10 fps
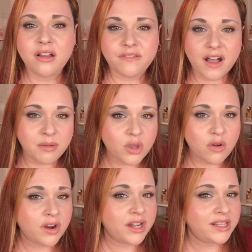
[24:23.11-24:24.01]
follow me
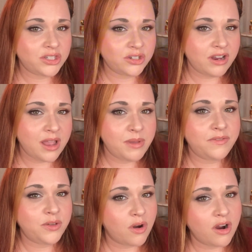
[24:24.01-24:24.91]
over on Instagram
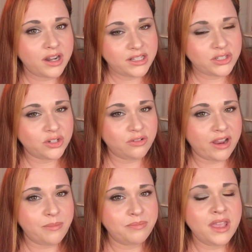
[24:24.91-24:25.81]
if you are on
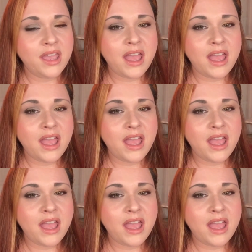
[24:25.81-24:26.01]
Instagram,